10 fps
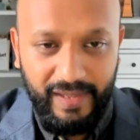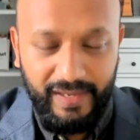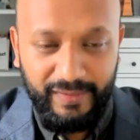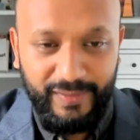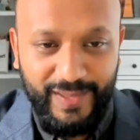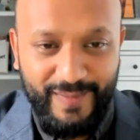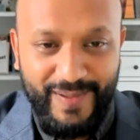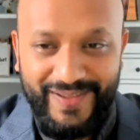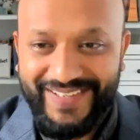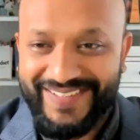anything
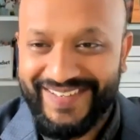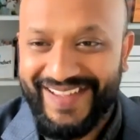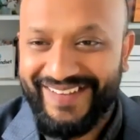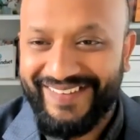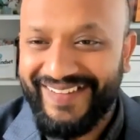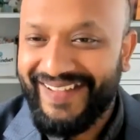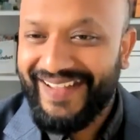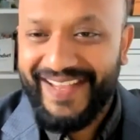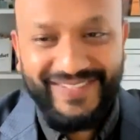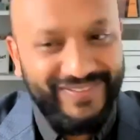about eating out,
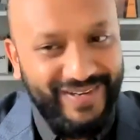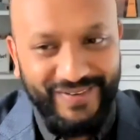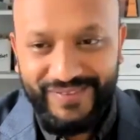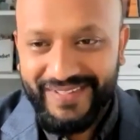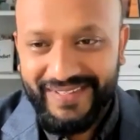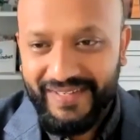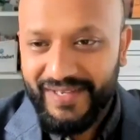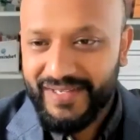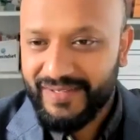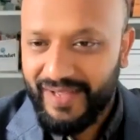it's not healthy.
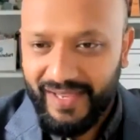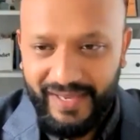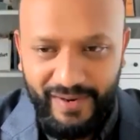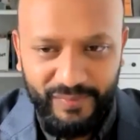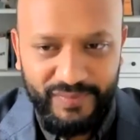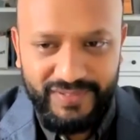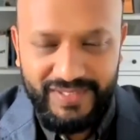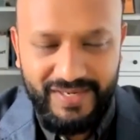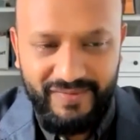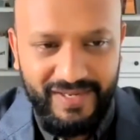So our health was
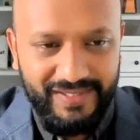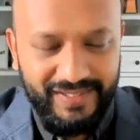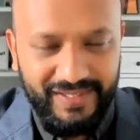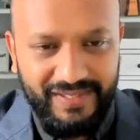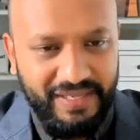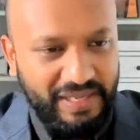deteriorating.